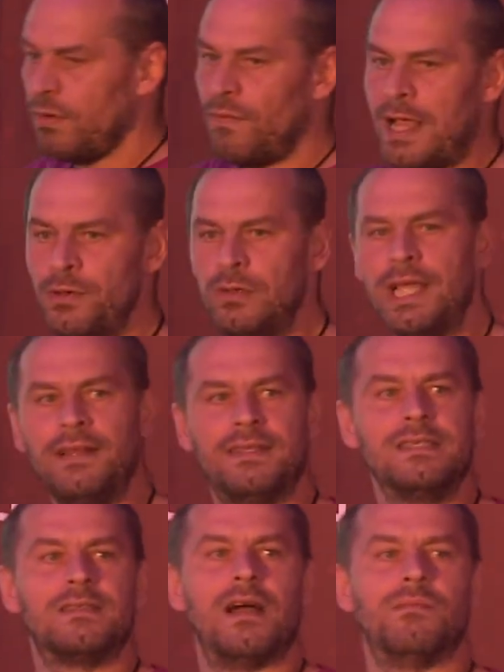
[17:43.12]
when you look at
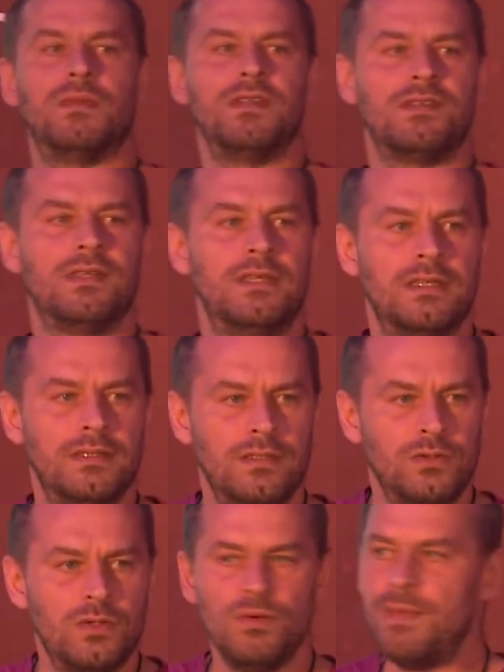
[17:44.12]
these numbers,
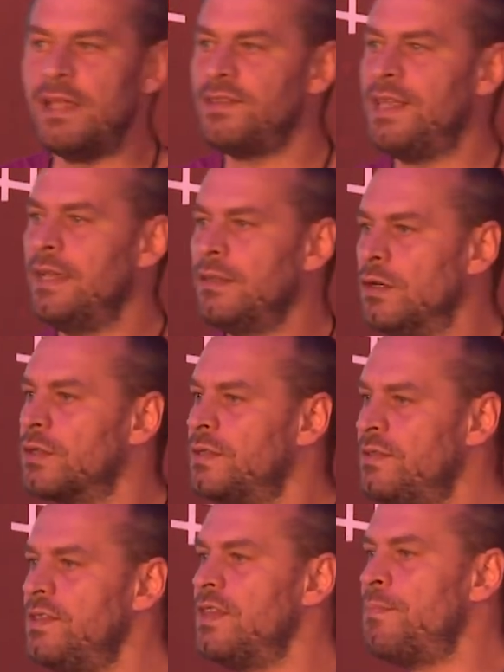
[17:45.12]
you may say, look,
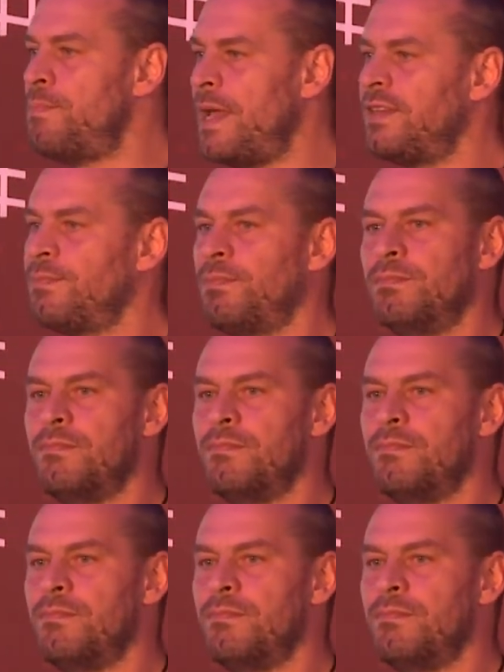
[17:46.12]
this is the best